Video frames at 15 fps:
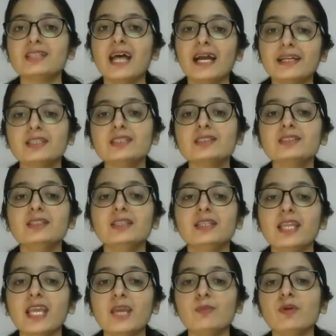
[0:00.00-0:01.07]
That is, the
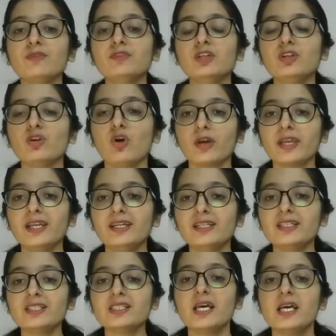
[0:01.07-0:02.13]
name of the rocket
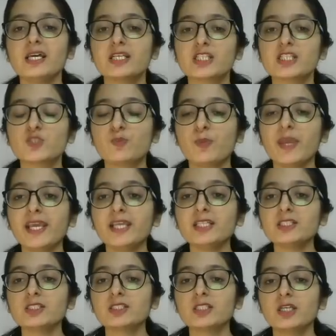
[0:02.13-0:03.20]
is
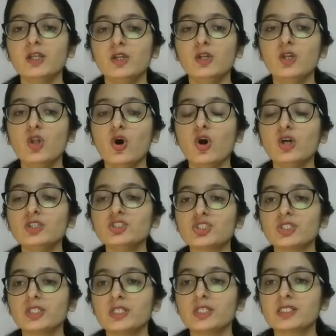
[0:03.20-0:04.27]
Space
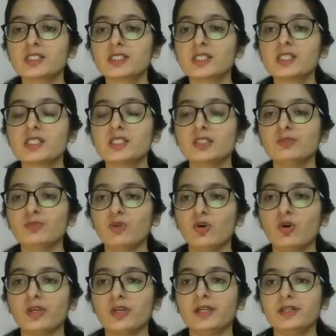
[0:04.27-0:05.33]
Launch System
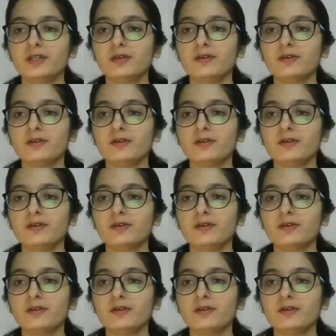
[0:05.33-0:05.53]
rocket,